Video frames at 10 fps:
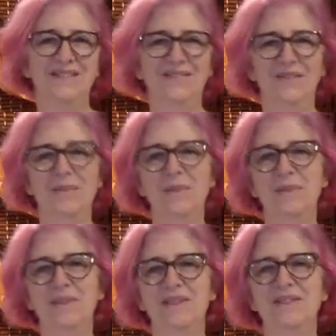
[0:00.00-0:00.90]
Remember
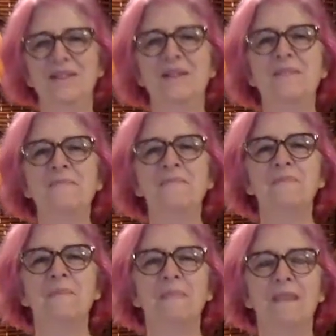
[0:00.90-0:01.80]
those.
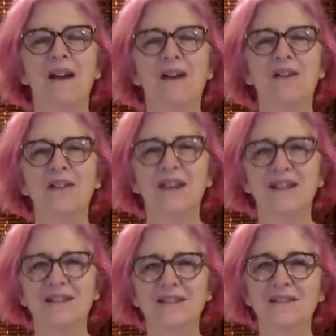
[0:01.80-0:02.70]
All right,
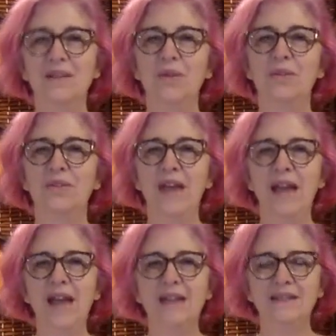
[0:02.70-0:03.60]
so
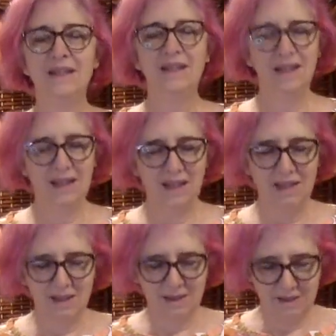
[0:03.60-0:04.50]
that
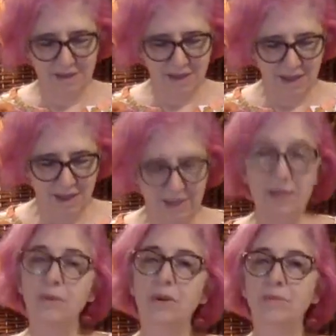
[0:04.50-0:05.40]
is, then
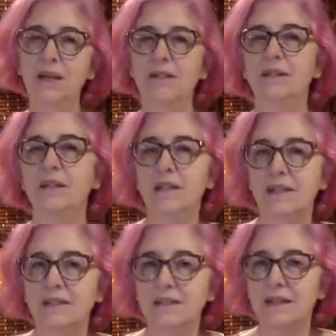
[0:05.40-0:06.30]
we'll come down to the knees
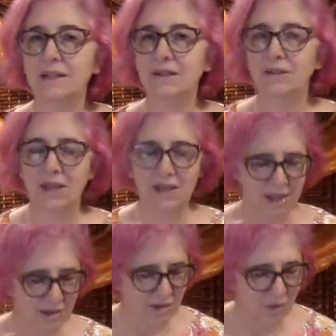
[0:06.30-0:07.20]
because I didn't do that yet.
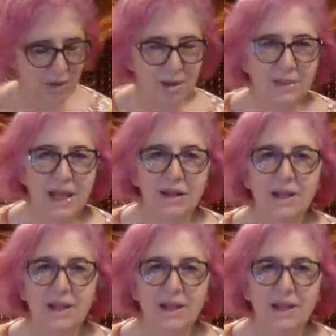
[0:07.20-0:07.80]
So we'll come down.